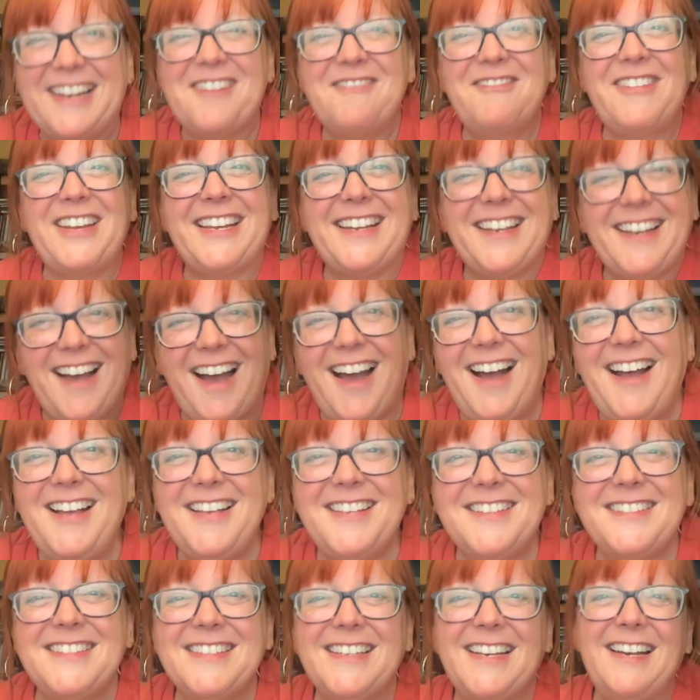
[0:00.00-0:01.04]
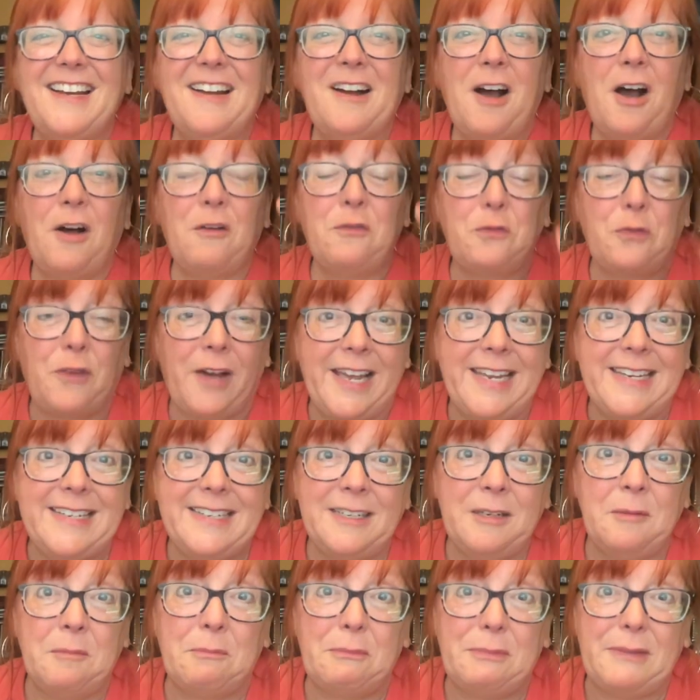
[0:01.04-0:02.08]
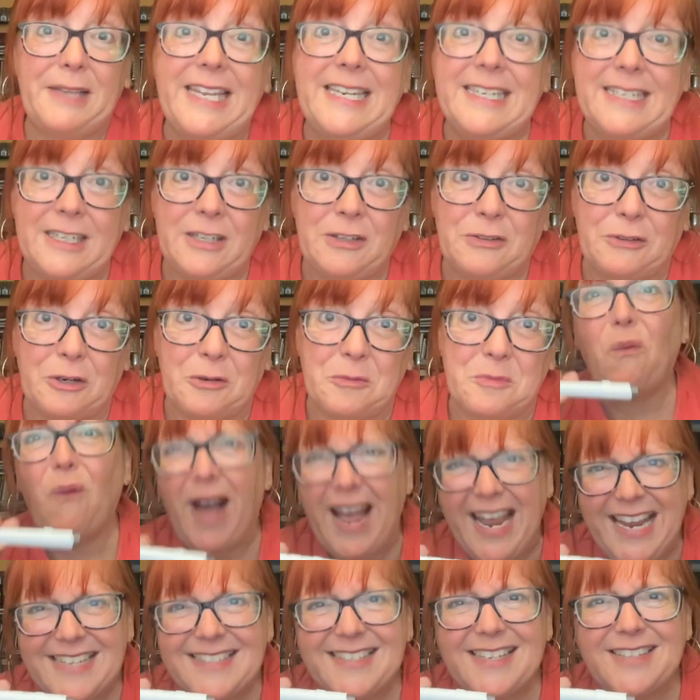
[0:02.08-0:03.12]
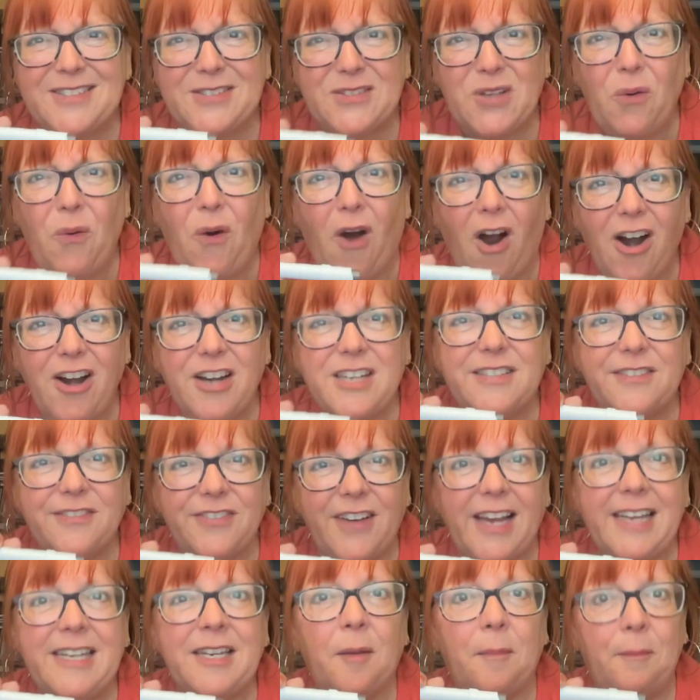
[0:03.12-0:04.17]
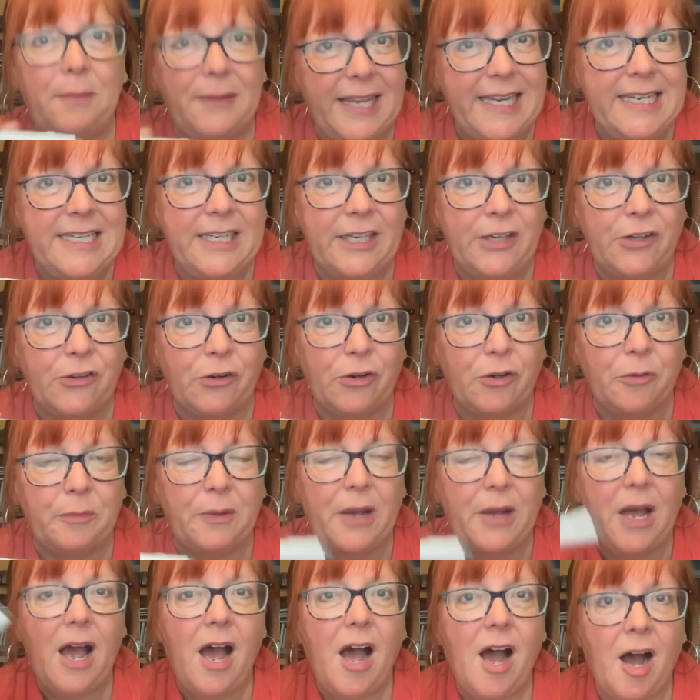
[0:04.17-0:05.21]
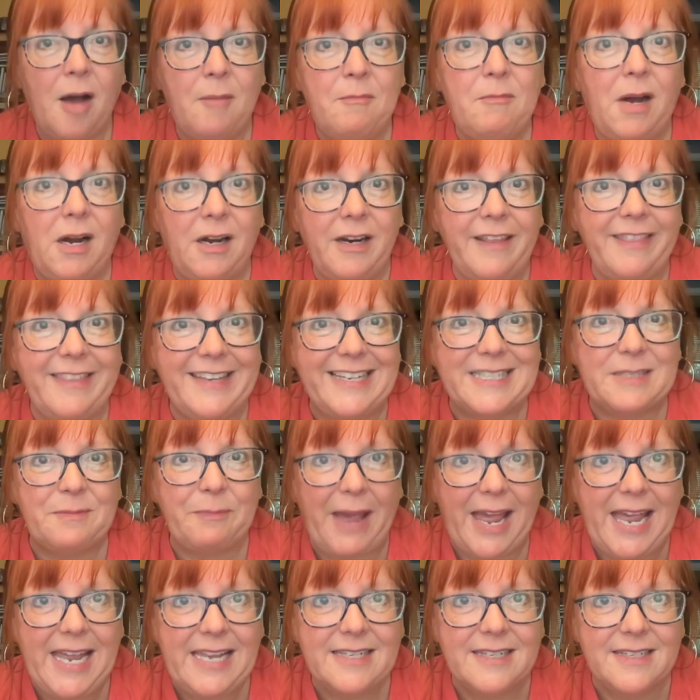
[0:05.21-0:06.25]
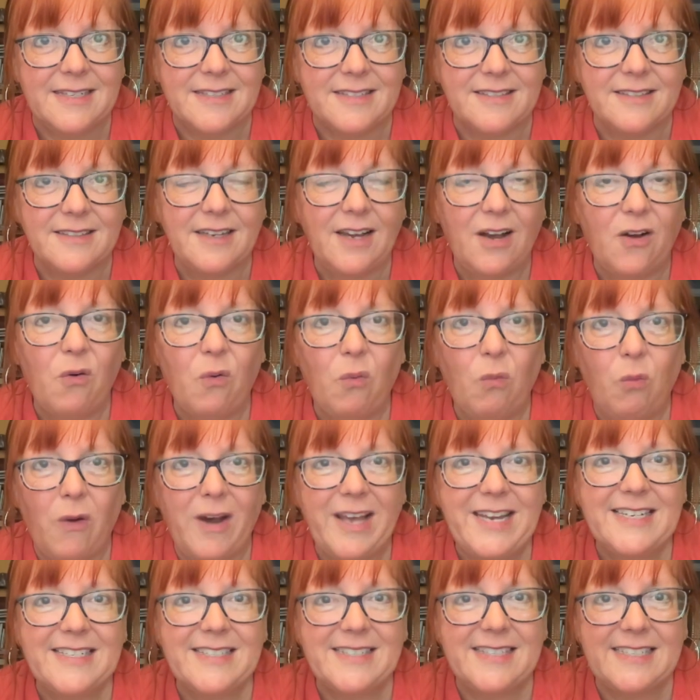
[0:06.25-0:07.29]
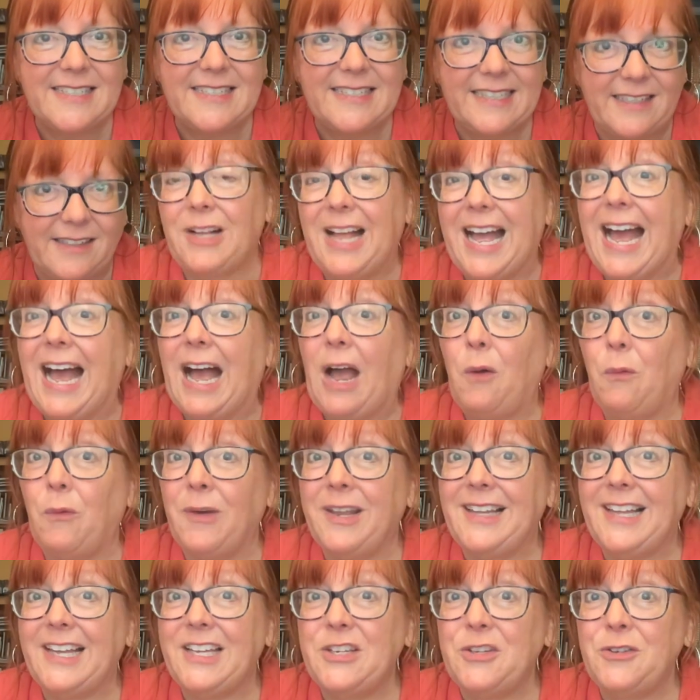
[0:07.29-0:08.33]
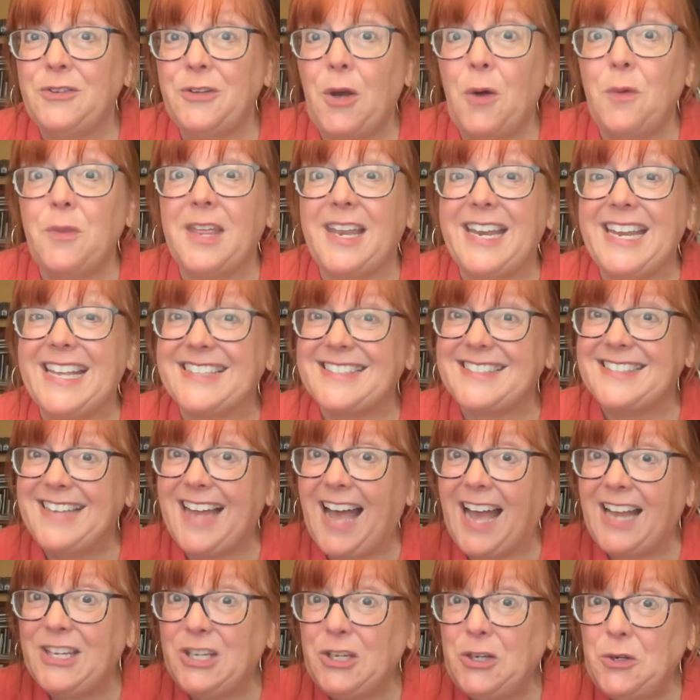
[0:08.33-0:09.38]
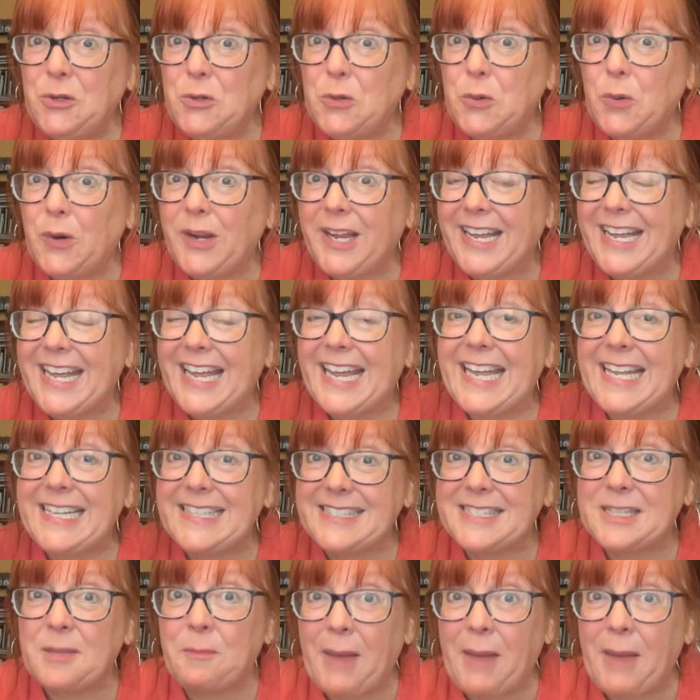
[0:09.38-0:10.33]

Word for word: because of finding blending groups. Why is it so hard to find a blending group among these pens? What is the deal? I want to let you know that it's not you, it's the